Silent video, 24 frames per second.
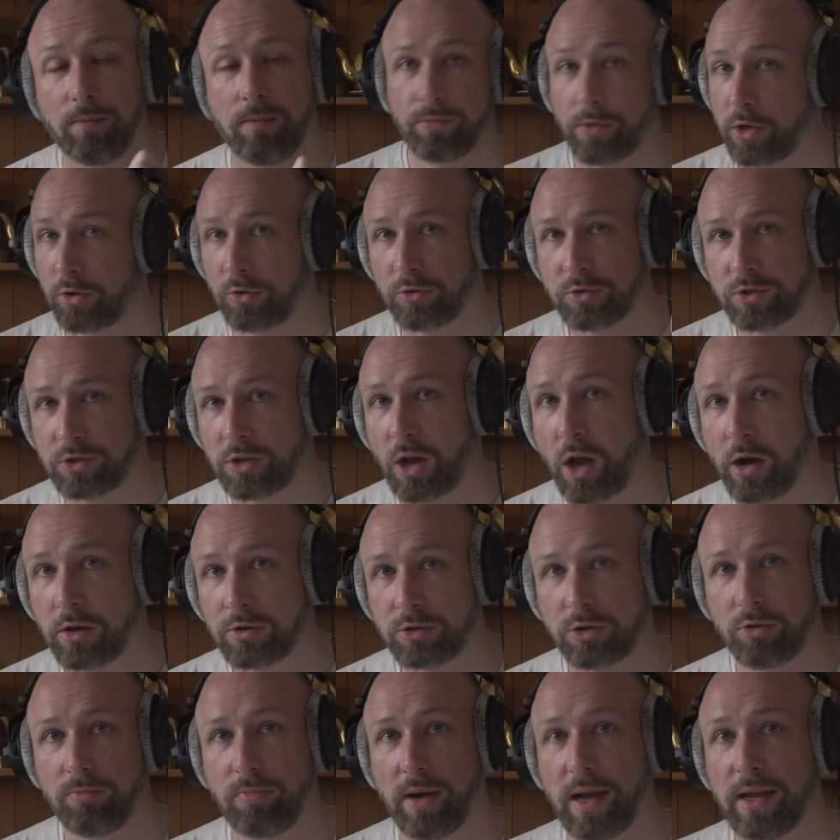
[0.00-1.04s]
Not all
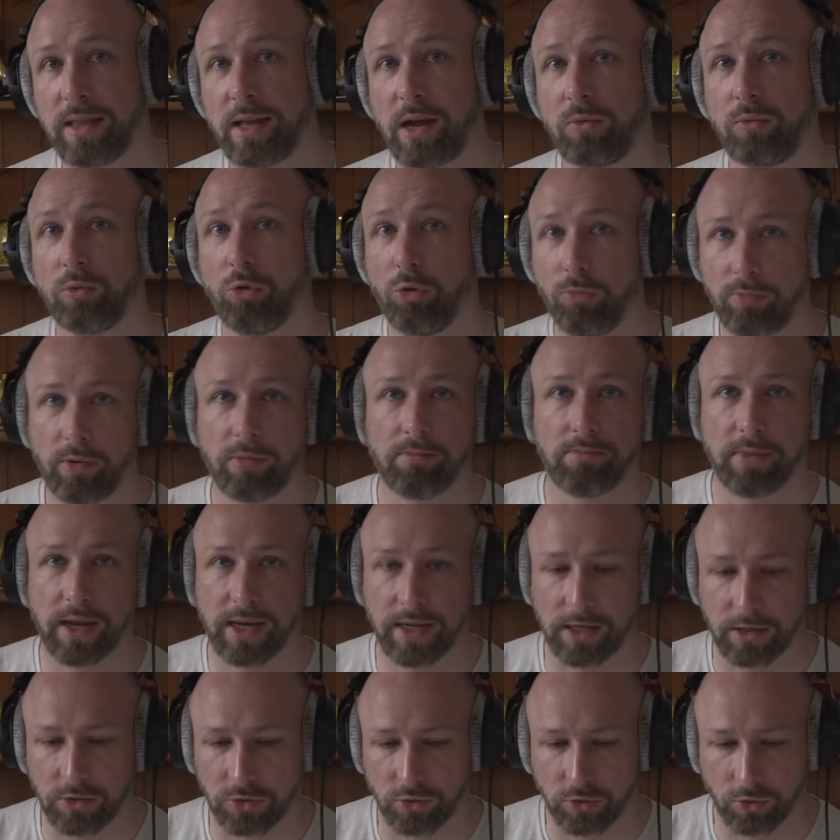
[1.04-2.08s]
songs obey that rule, but
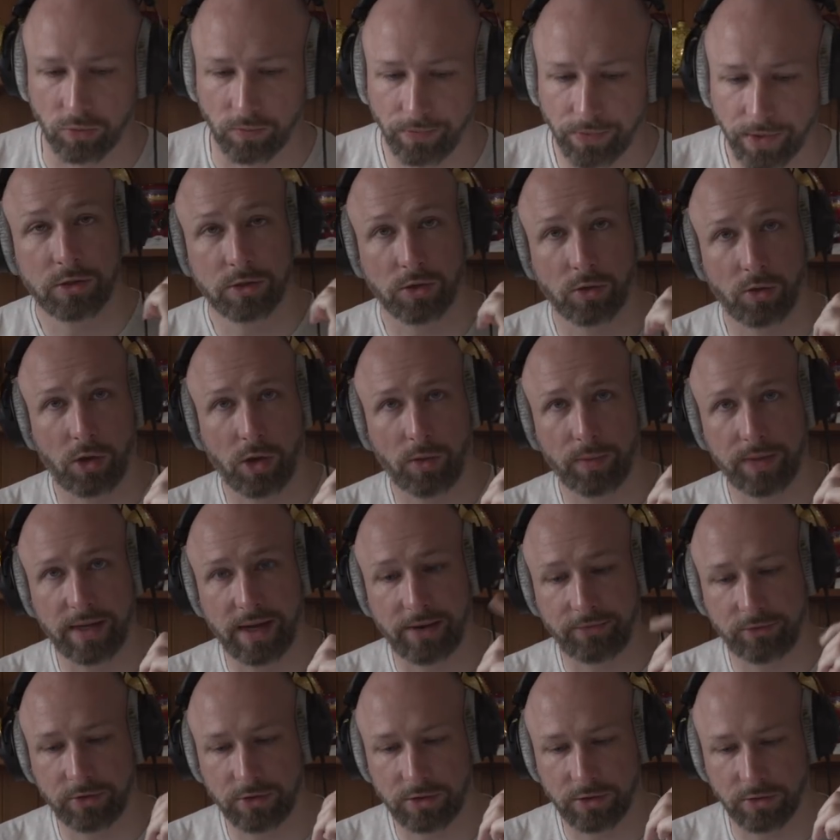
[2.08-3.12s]
many do. So all we'd
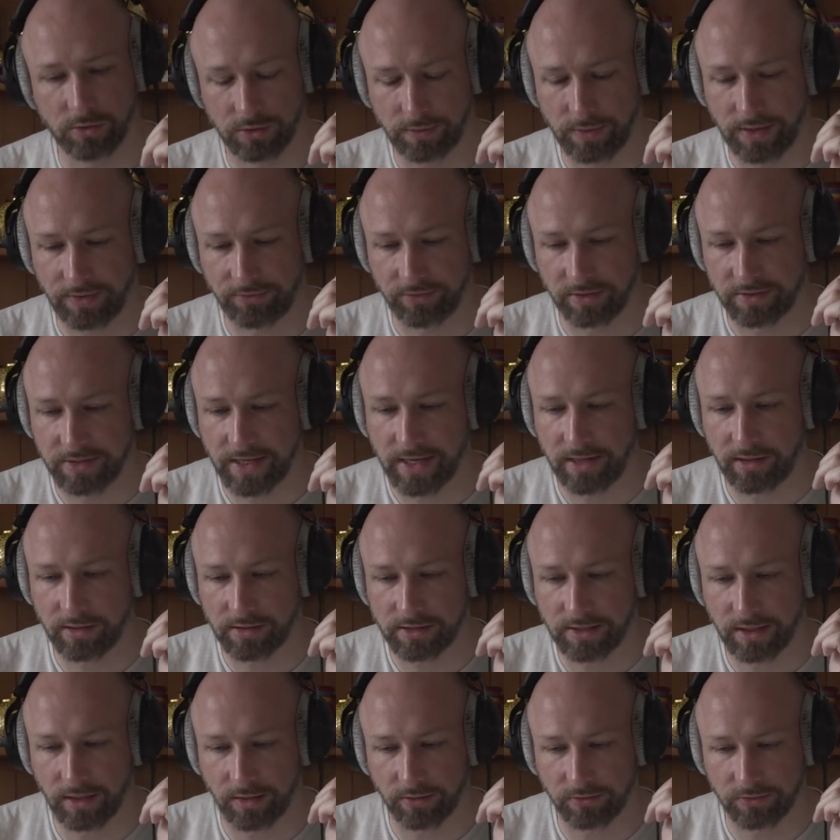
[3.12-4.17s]
have to do is we'd have to take
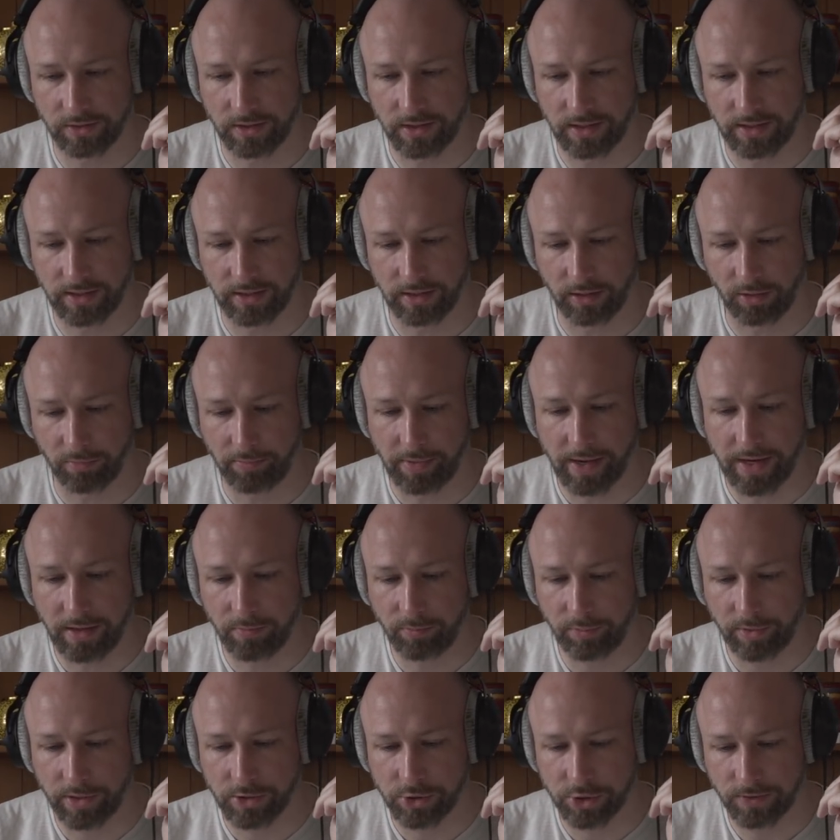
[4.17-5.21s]
ourselves a little
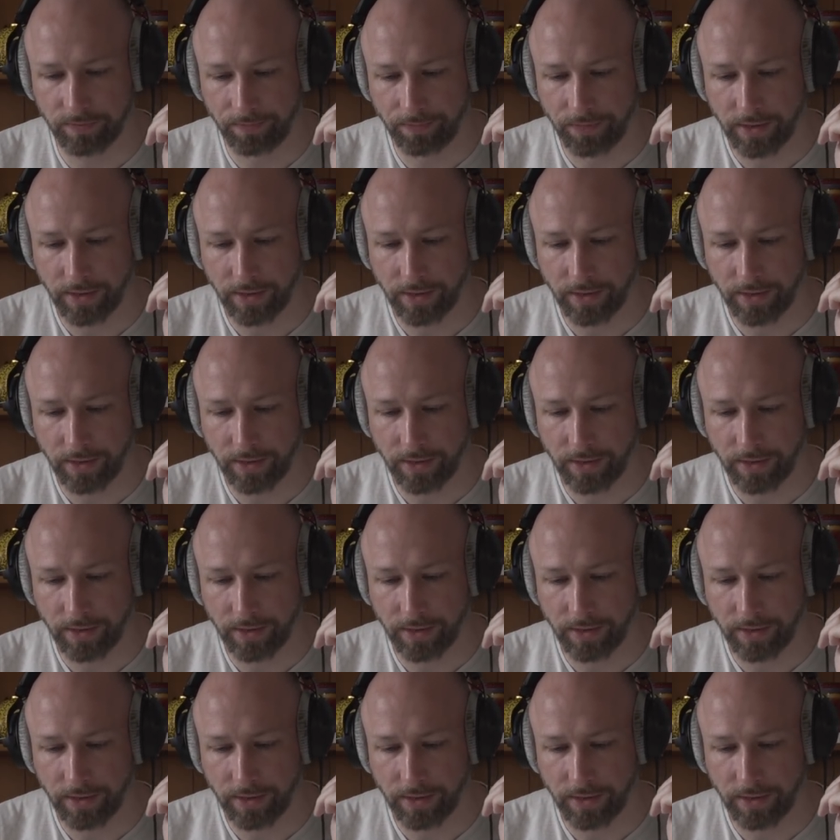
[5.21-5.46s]
paintbrush